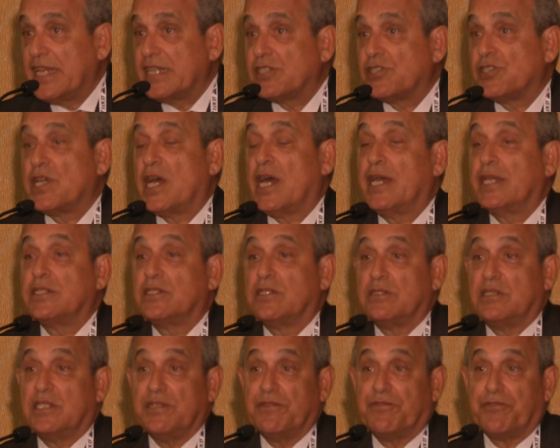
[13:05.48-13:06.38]
assigned to
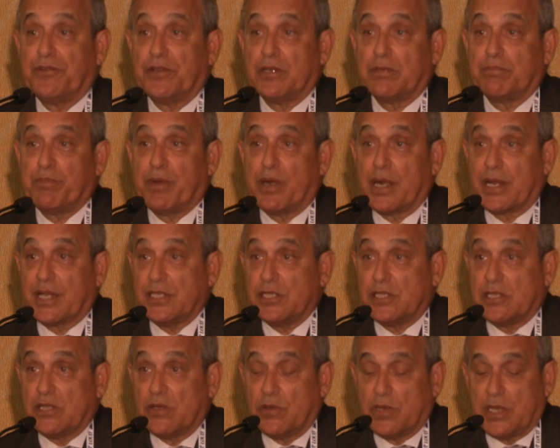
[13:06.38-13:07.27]
different
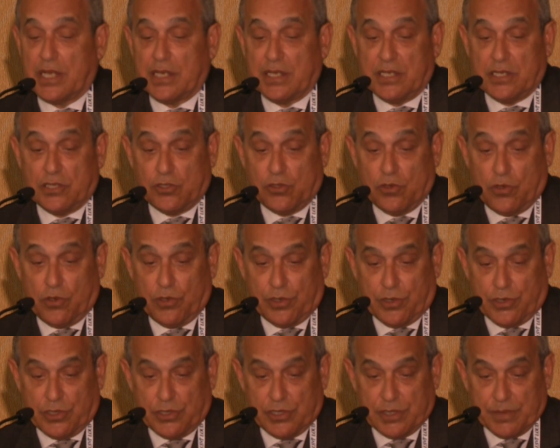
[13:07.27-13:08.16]
Parkinsonian
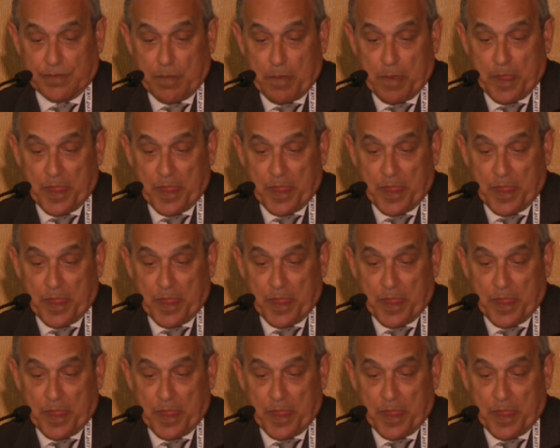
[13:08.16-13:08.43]
disorders.